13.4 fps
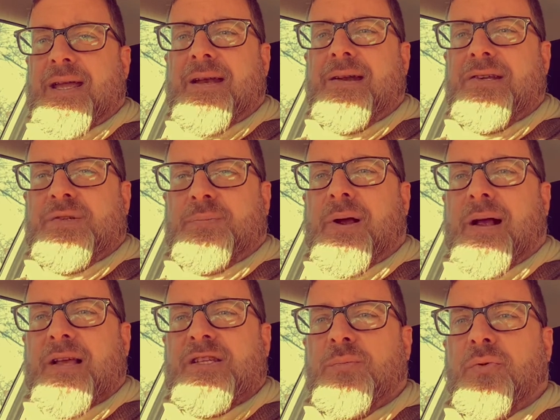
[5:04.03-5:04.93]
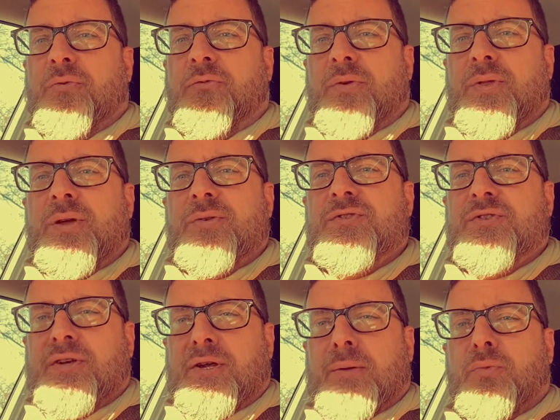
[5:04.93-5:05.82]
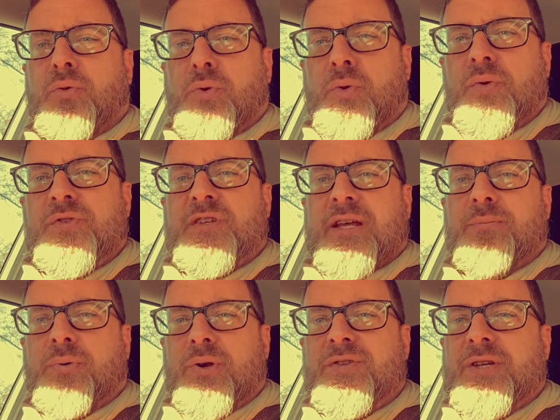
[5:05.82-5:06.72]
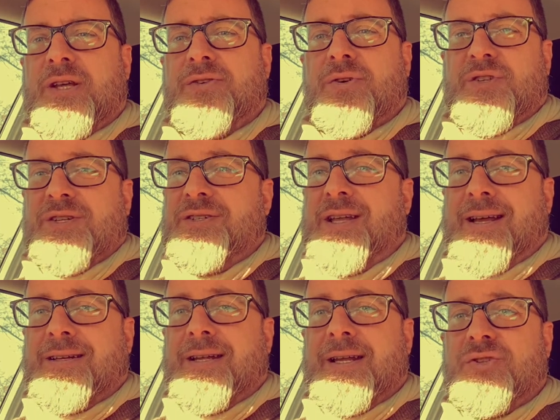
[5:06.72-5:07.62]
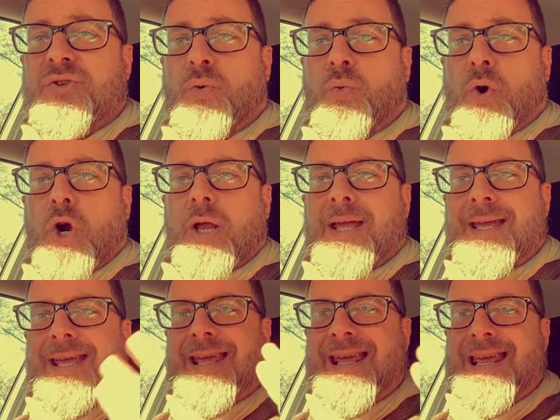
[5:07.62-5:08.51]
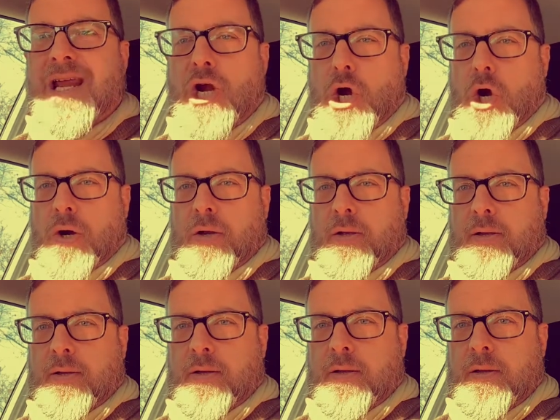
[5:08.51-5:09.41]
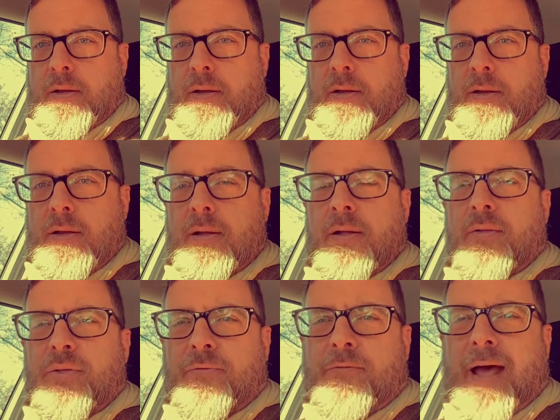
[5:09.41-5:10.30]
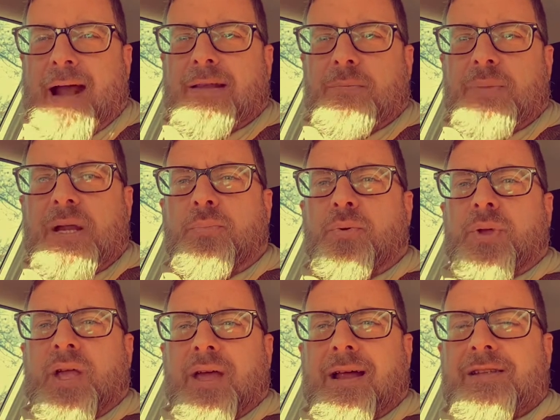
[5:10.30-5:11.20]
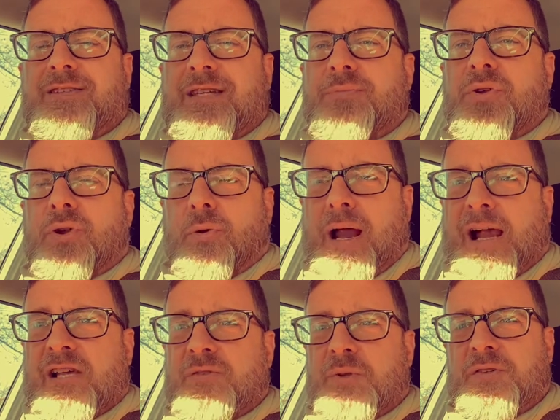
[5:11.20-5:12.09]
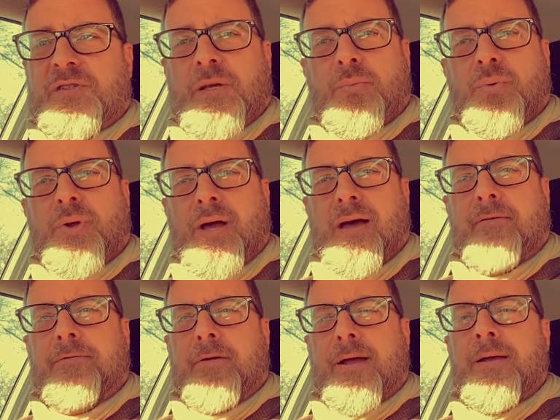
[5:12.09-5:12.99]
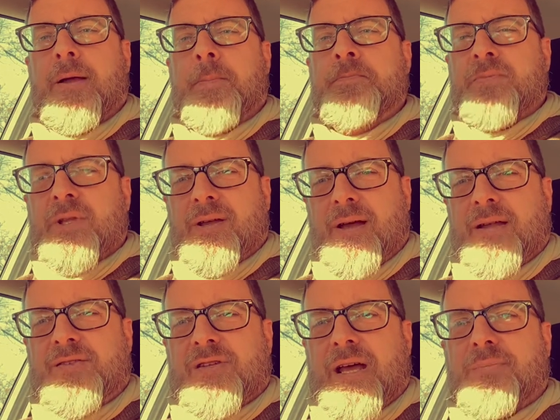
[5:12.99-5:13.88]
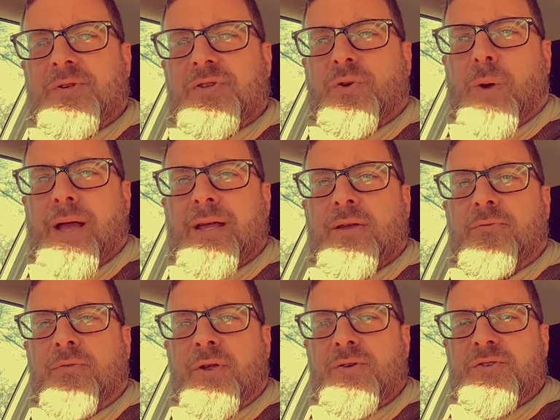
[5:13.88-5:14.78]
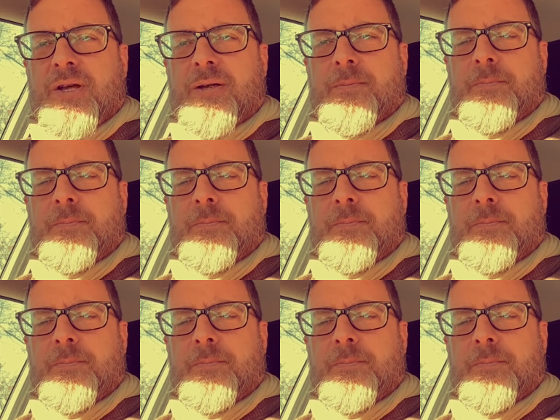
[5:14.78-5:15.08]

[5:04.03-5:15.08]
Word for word: it is possible for those same rules and procedures and techniques to work here. The fact that people cannot seem to grasp this simple concept is quite confusing.